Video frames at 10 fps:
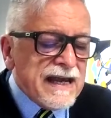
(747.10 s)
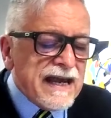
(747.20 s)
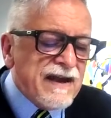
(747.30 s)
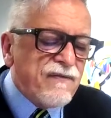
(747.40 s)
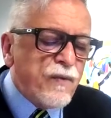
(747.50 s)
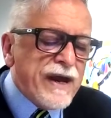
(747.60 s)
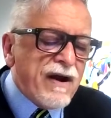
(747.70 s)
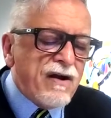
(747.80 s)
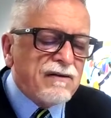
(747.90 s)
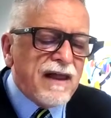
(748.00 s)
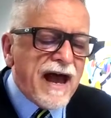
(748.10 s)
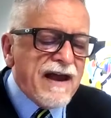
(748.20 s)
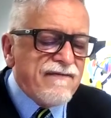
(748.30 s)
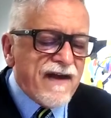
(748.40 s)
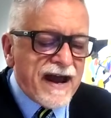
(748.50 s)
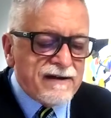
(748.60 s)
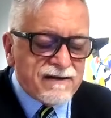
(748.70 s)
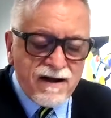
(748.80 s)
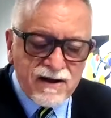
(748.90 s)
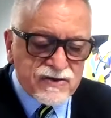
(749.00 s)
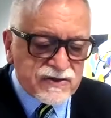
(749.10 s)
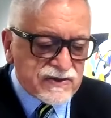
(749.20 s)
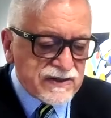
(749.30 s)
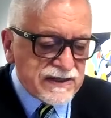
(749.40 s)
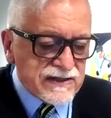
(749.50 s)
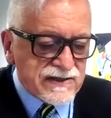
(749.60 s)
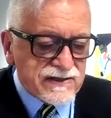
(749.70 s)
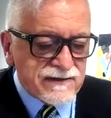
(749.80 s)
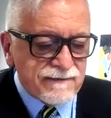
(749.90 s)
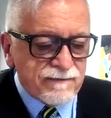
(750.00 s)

If we are life and consciousness,